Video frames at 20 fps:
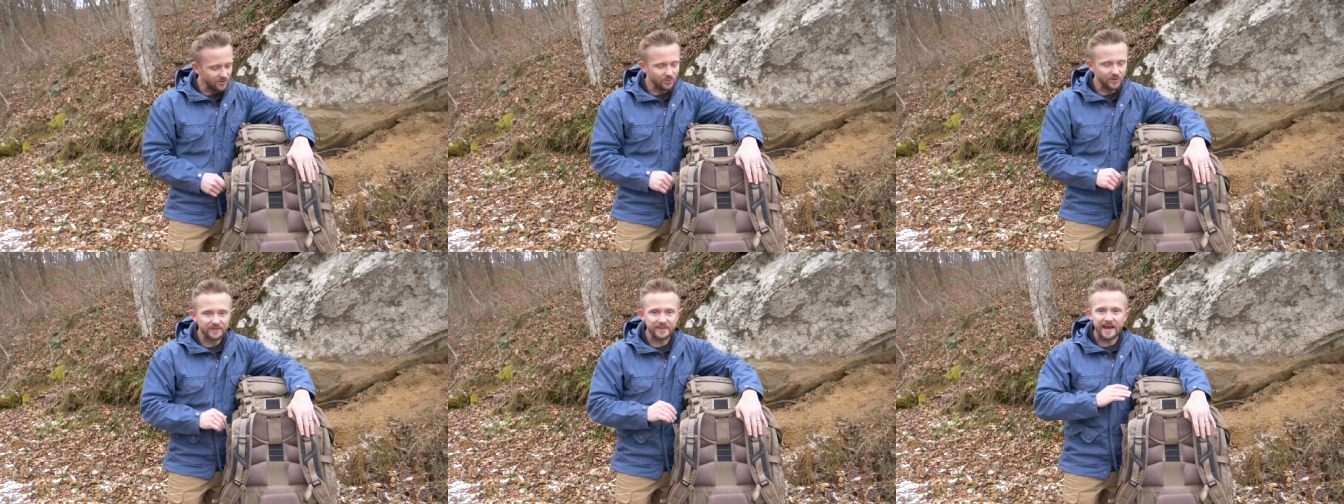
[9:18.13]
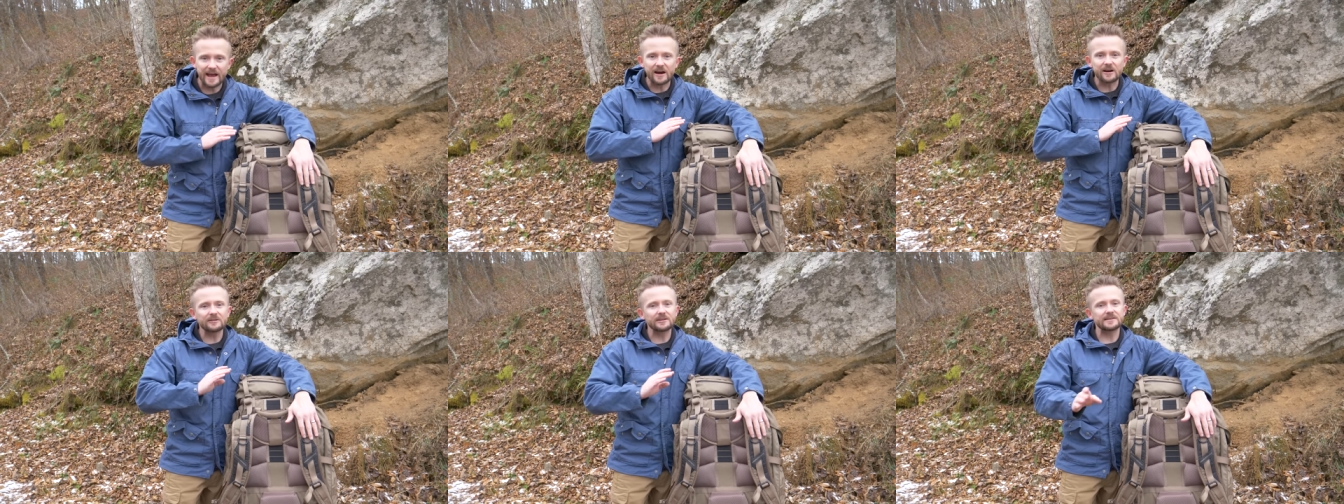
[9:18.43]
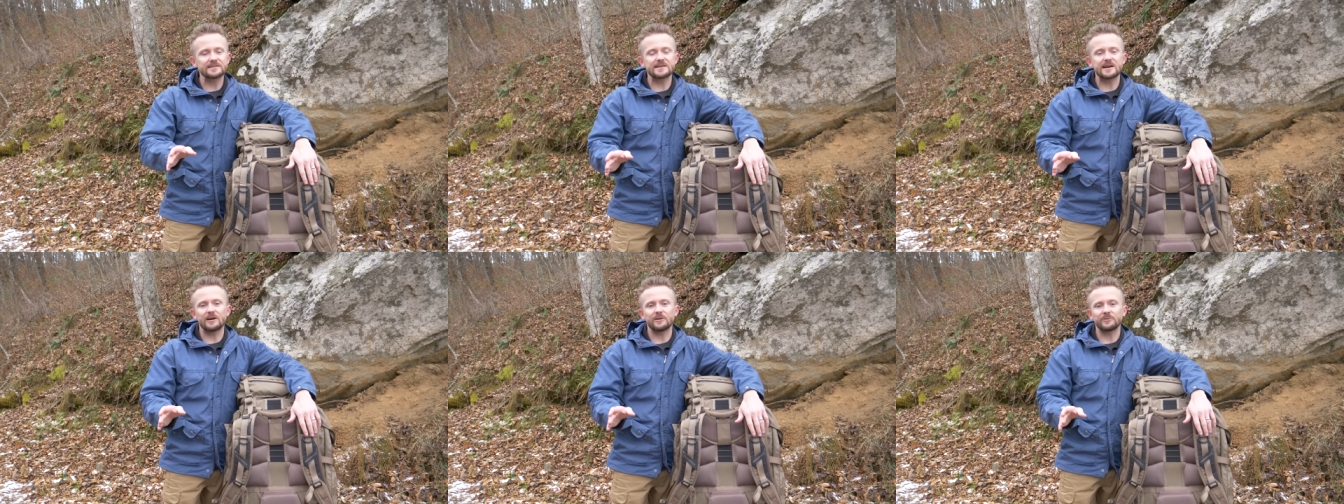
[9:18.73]
Without
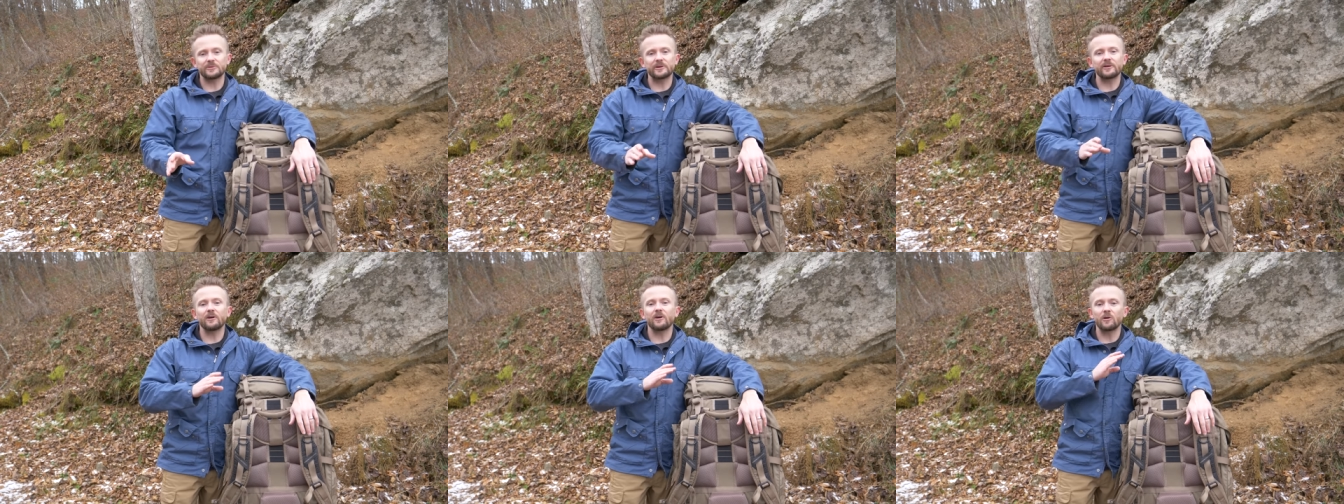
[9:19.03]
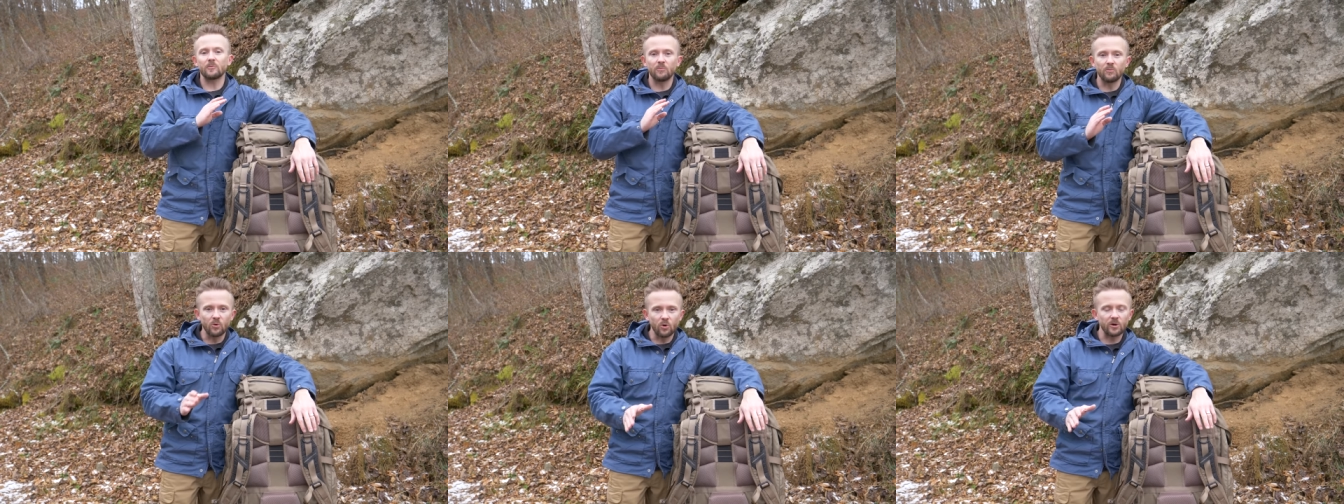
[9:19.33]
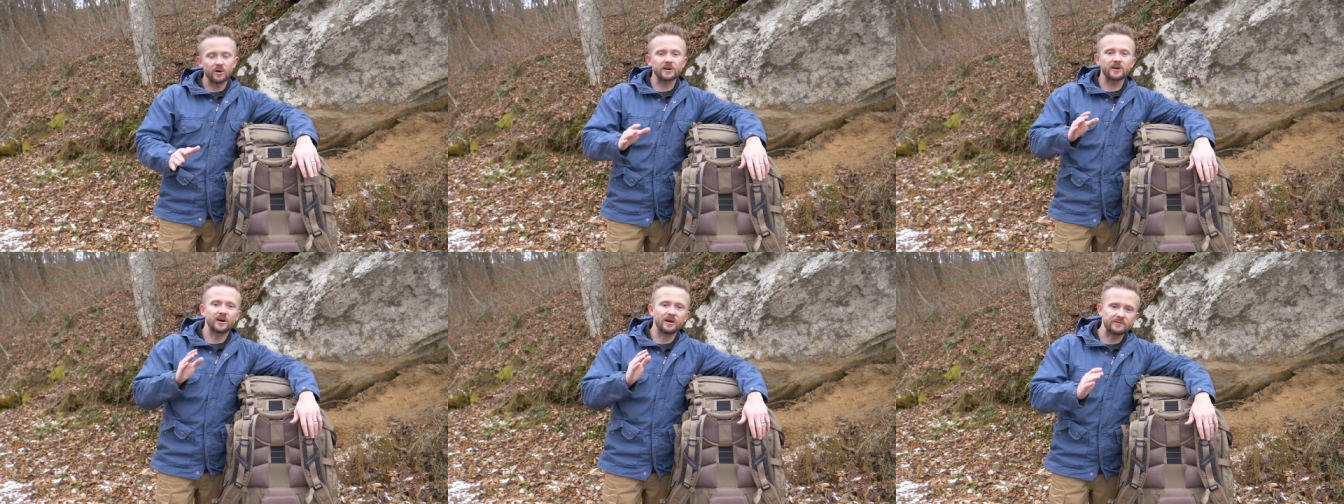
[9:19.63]
a doubt, there are
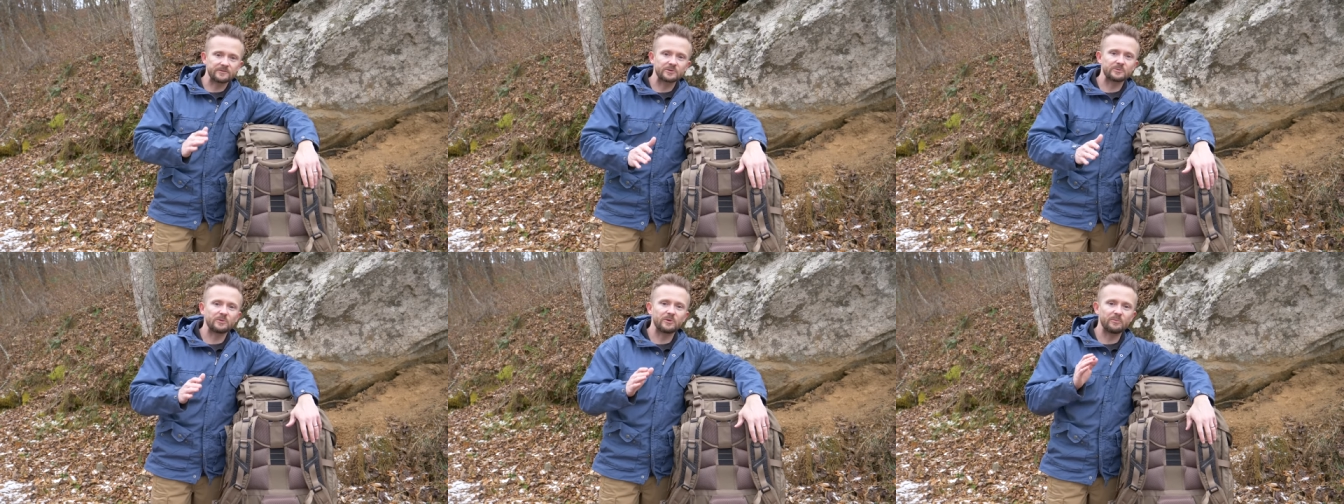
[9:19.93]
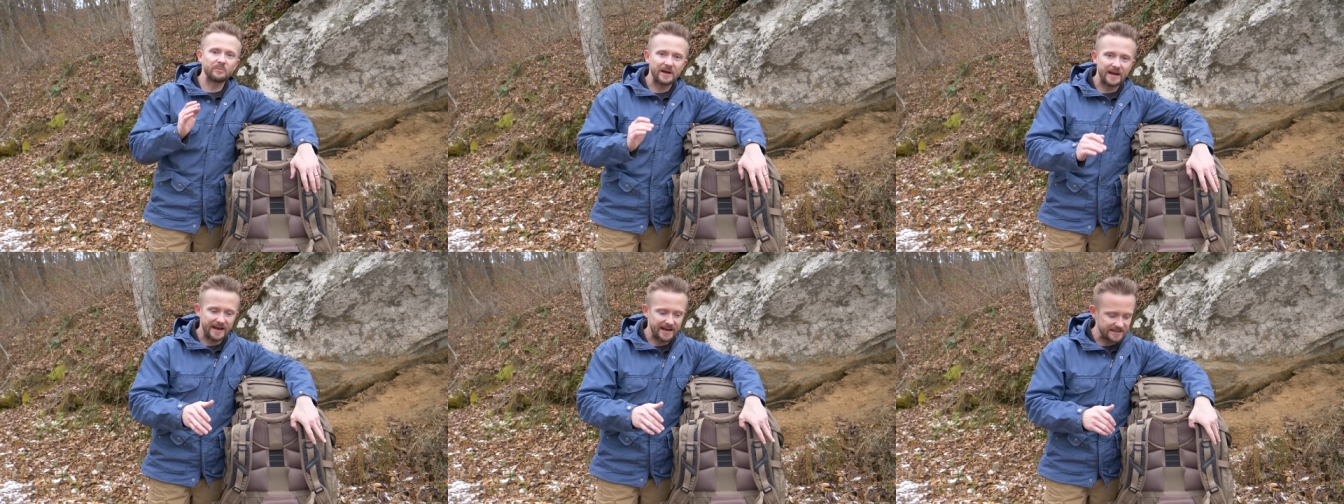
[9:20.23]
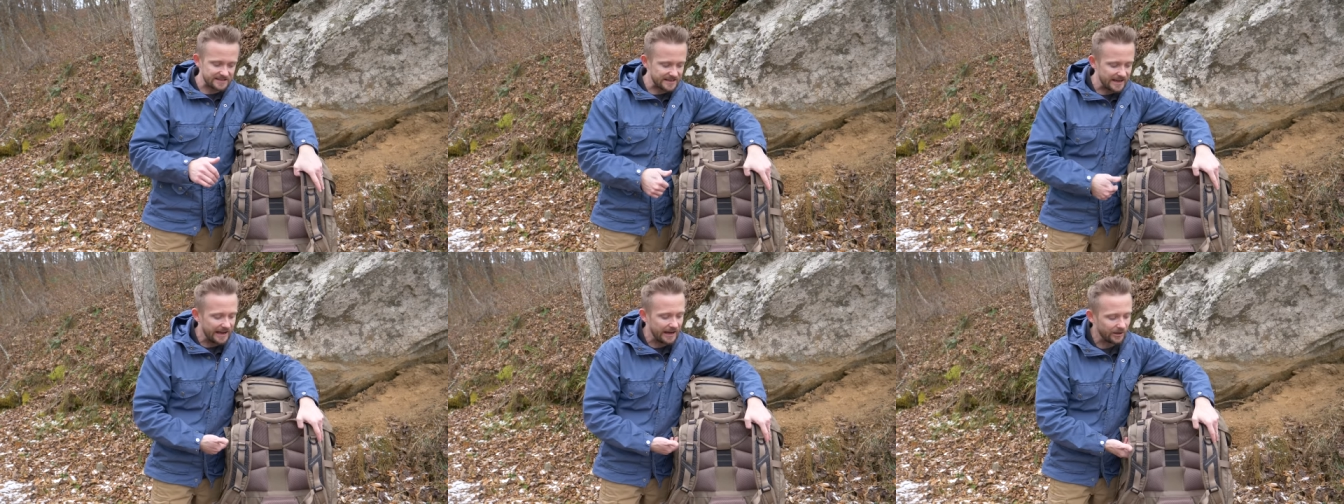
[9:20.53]
more comfortable
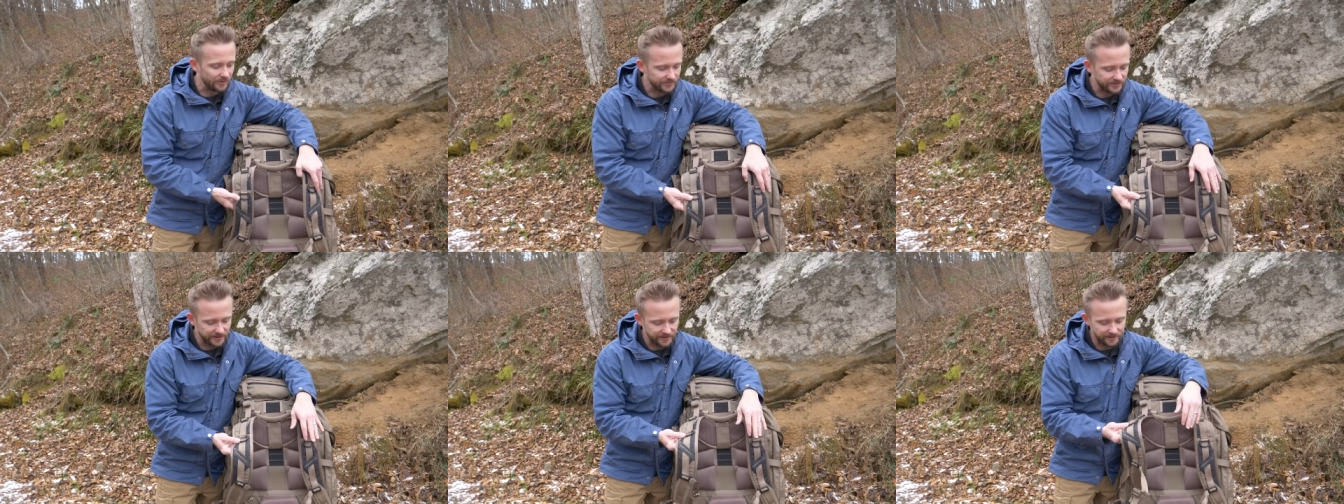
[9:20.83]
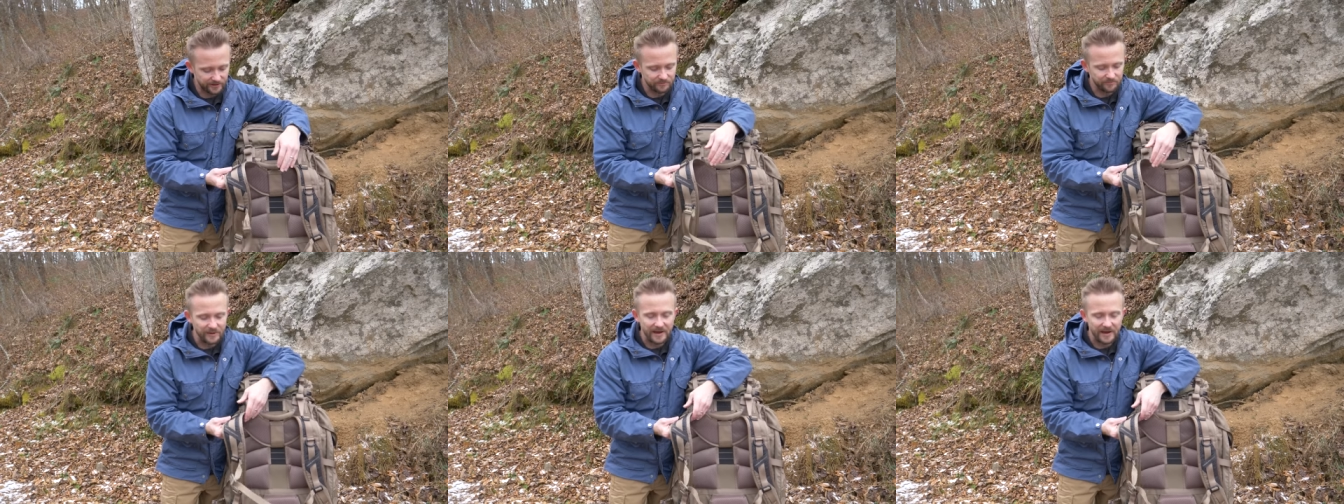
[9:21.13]
packs out there.